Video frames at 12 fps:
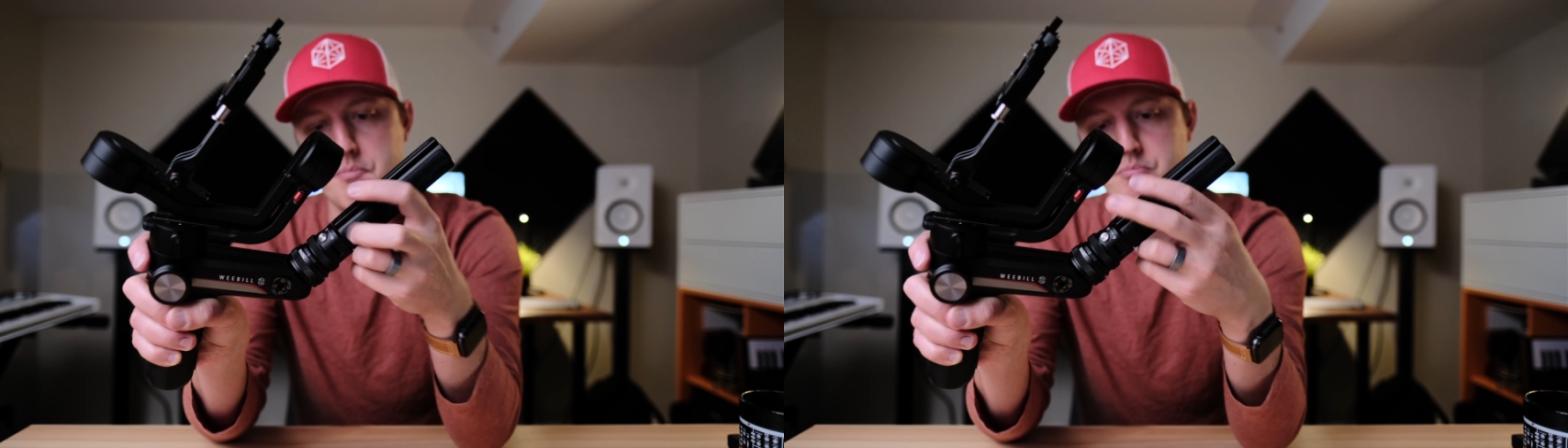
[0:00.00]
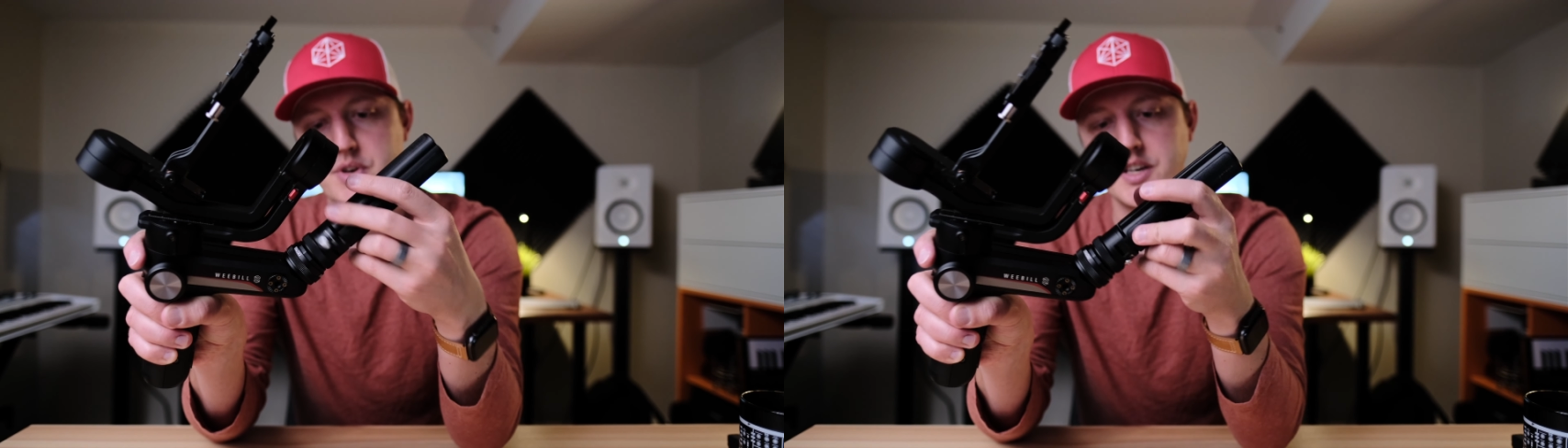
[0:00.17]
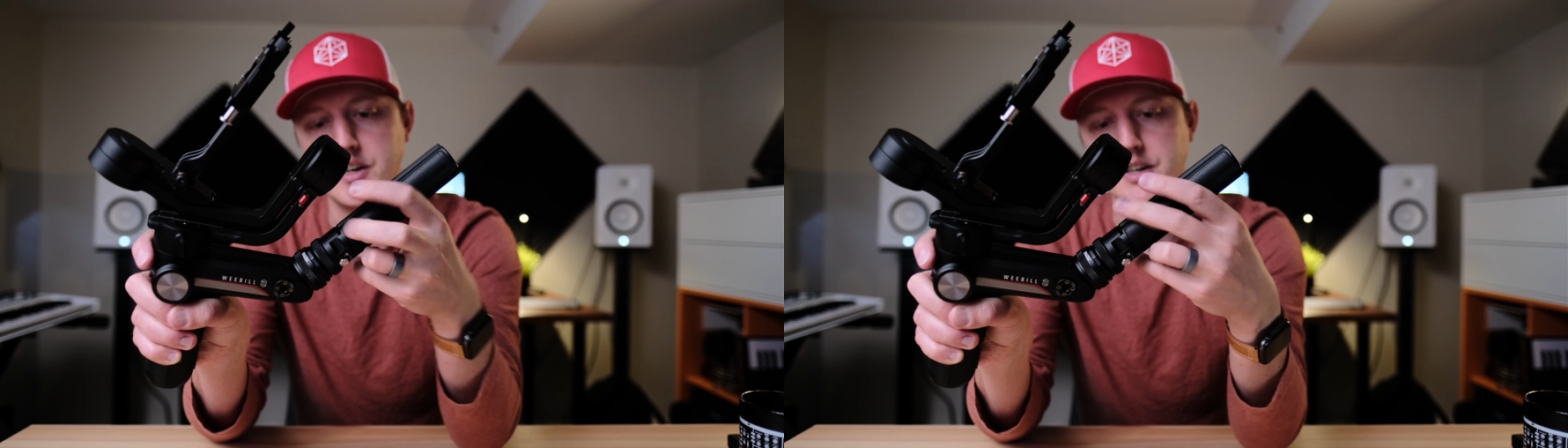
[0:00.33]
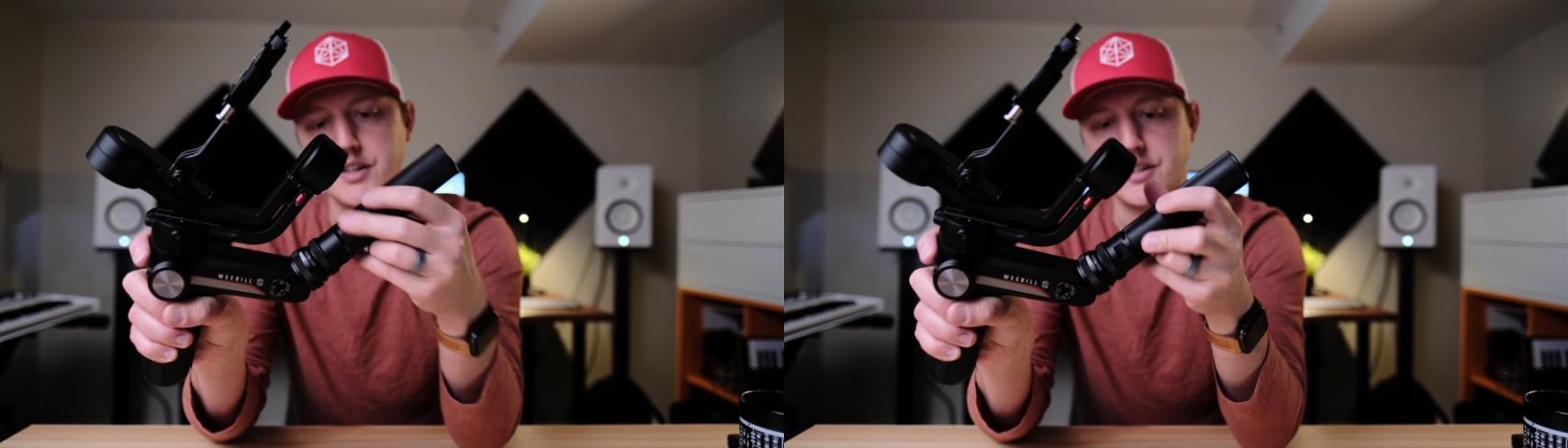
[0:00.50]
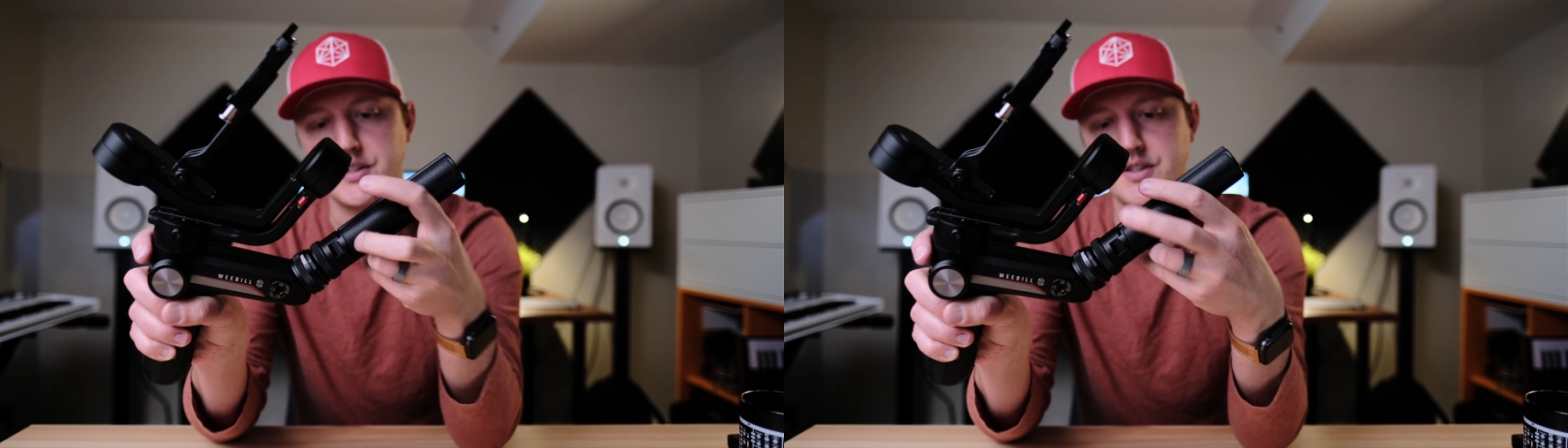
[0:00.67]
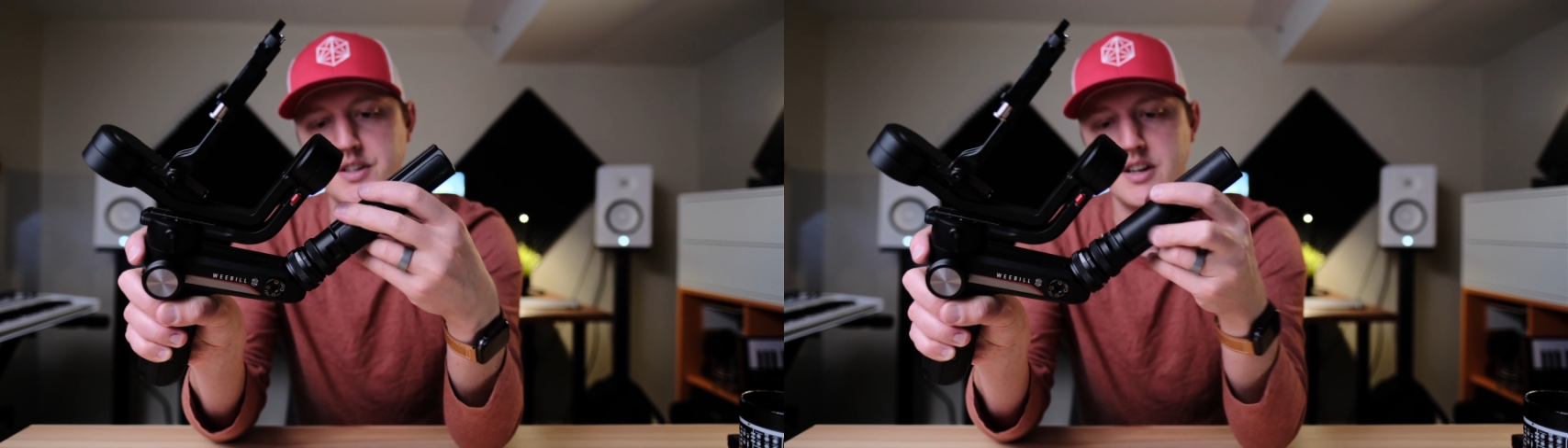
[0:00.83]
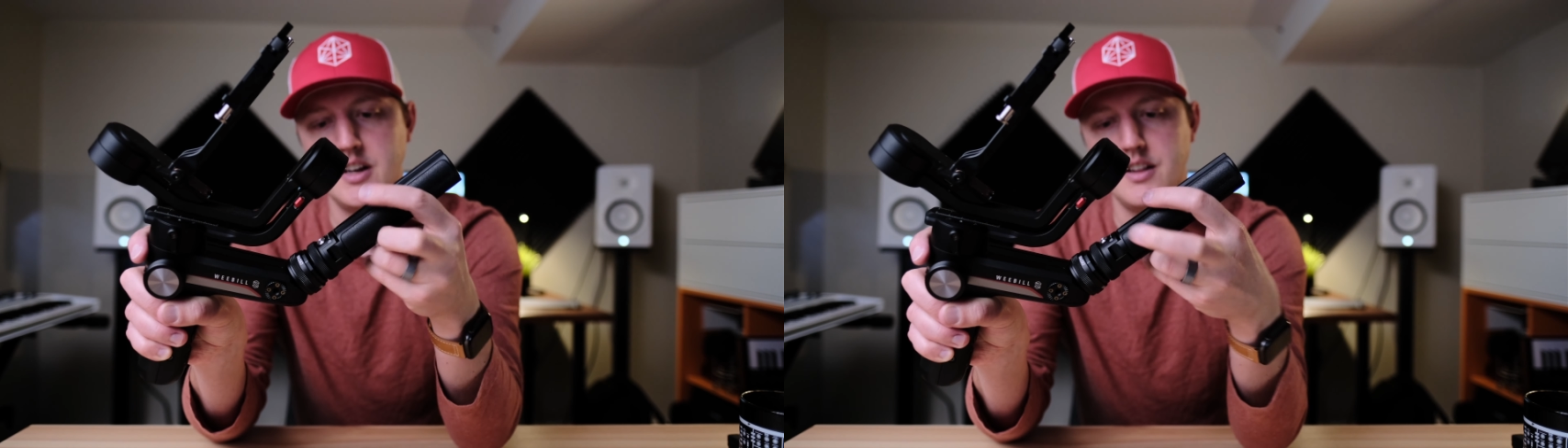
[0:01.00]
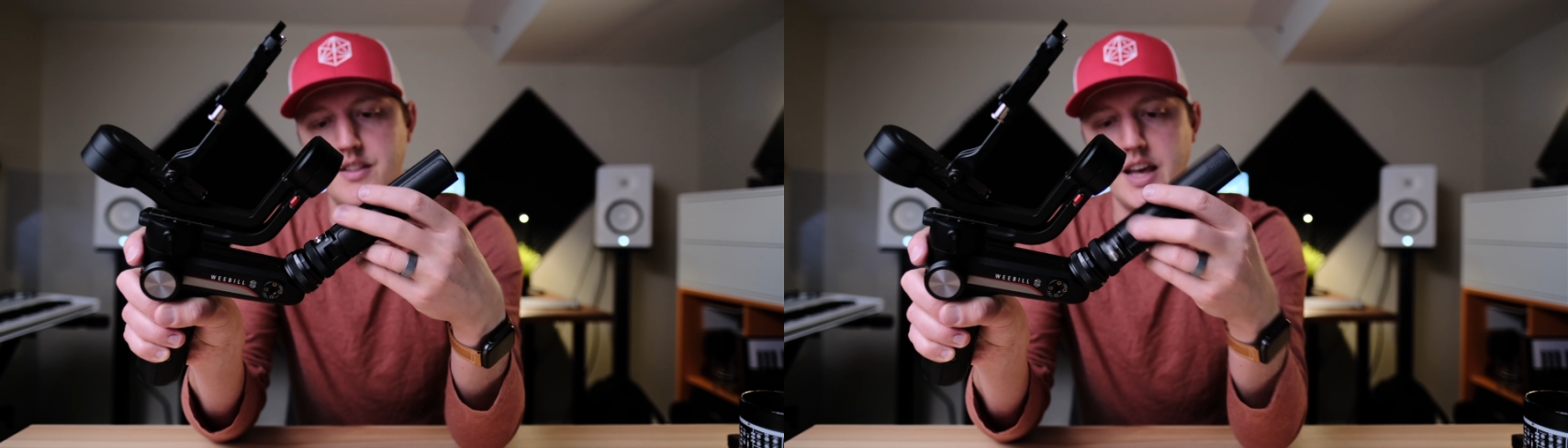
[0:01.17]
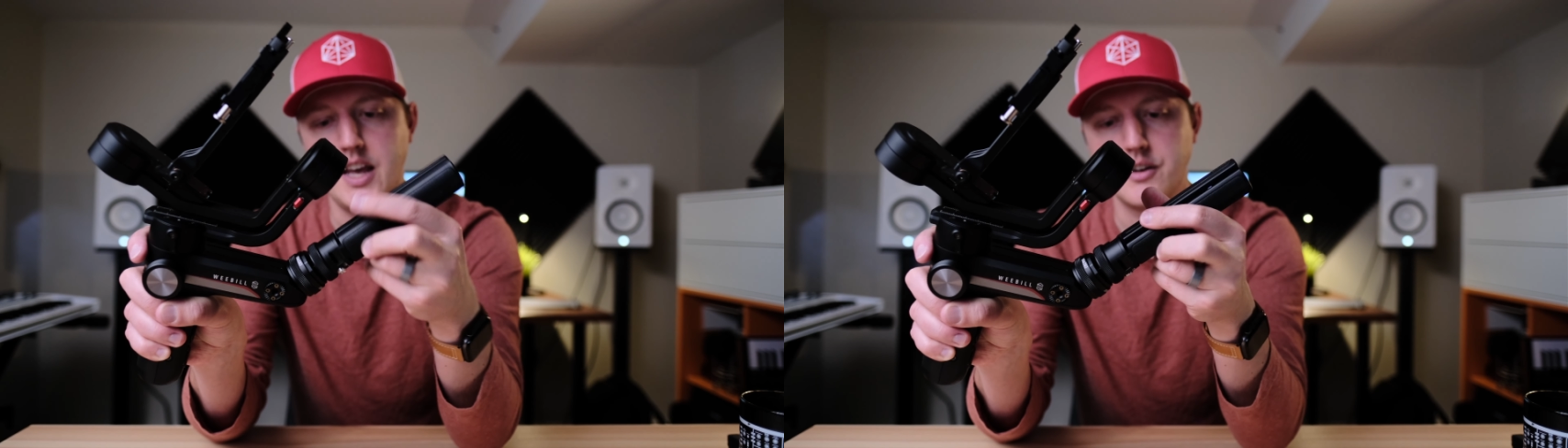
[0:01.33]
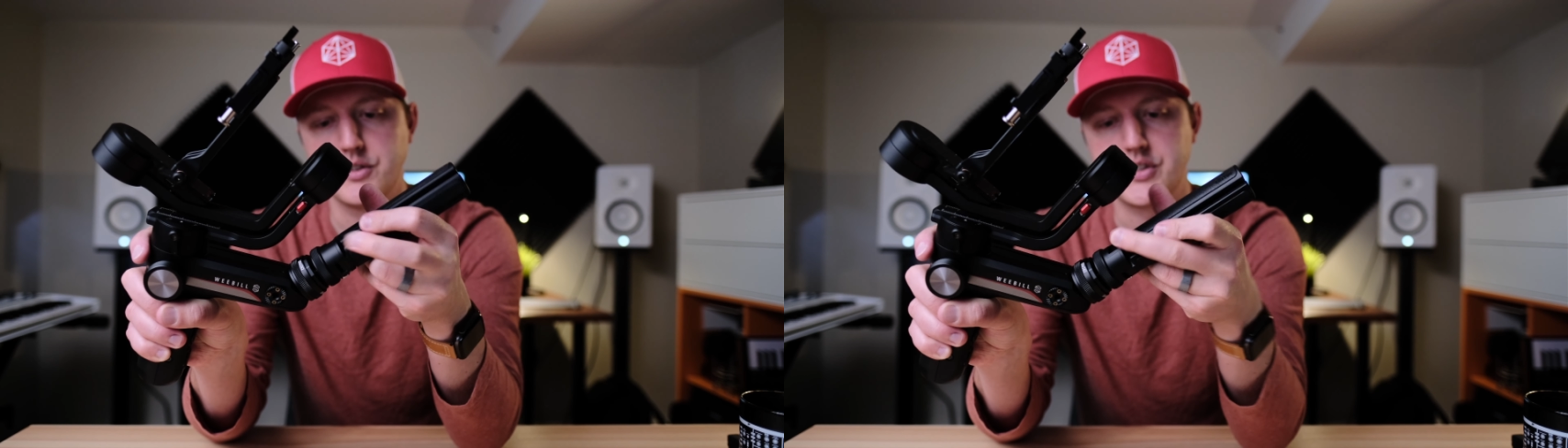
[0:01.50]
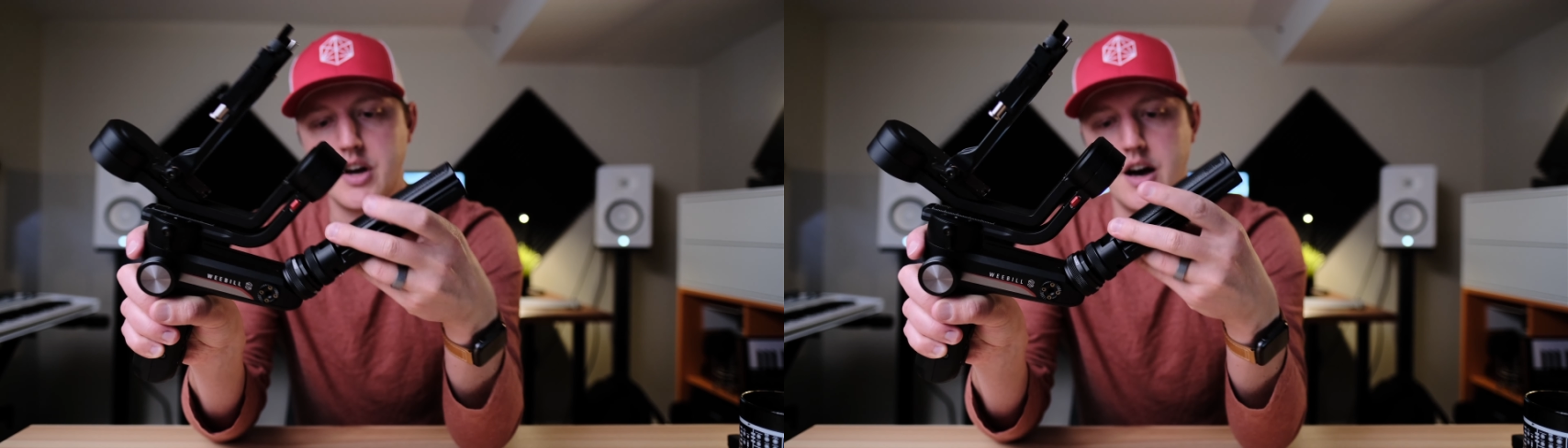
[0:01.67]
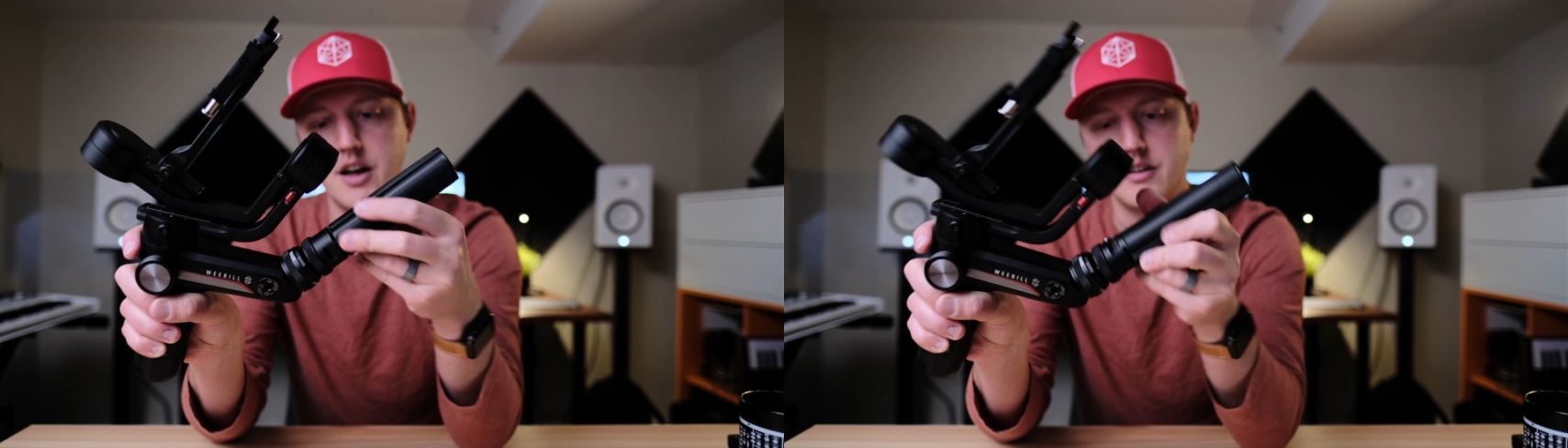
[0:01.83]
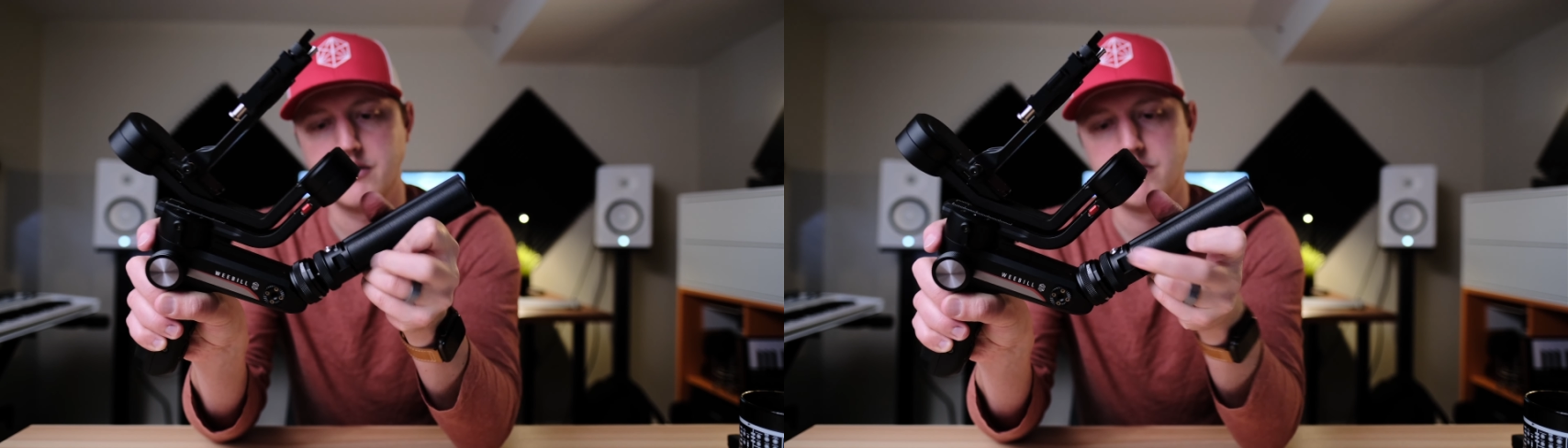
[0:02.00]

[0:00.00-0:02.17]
because the handle's got